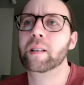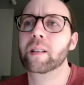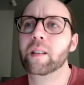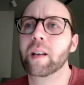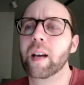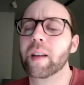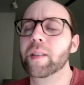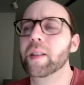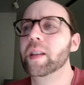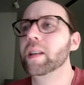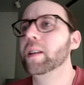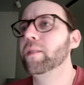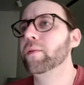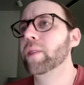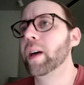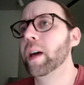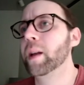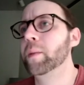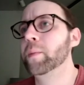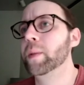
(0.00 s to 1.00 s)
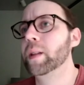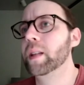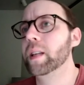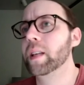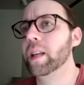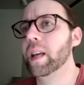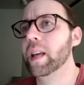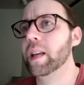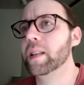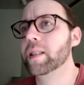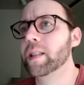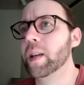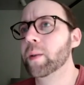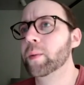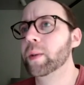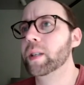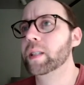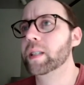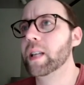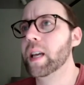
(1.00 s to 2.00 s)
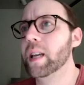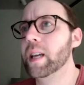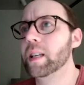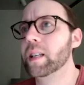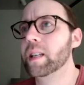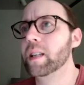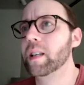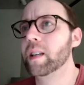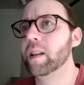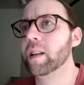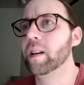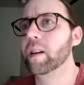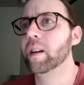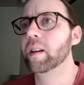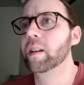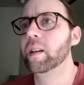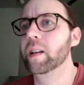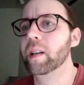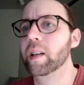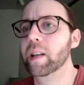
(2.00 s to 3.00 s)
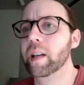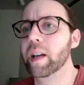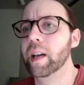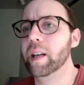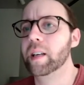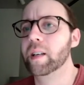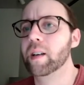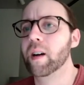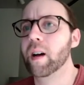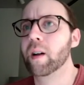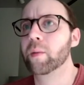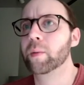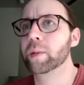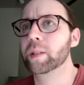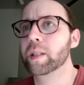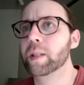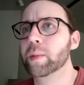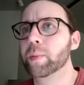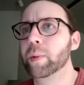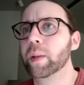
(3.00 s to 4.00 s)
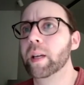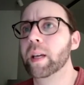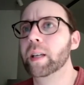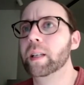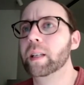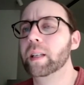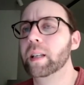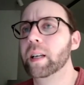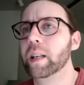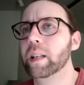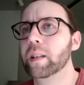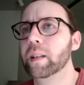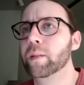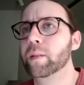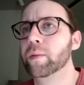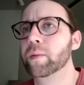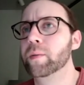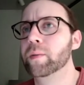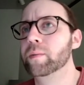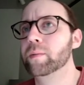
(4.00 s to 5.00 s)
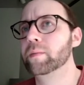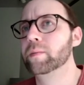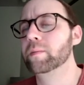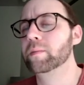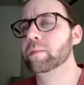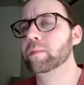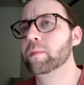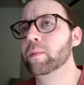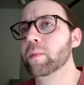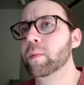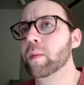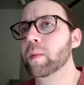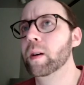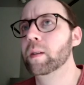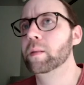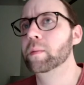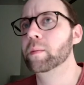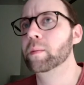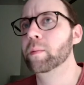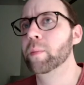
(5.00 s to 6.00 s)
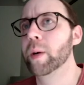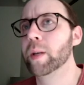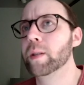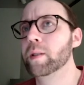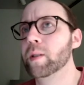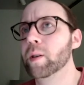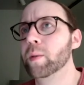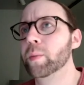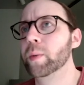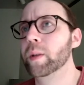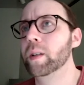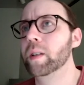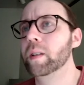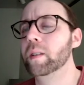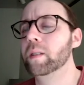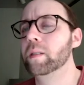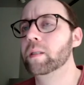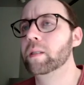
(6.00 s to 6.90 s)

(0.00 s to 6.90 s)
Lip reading: I think if that had been the case, I would have taken here and gone with this plan to kind of bust open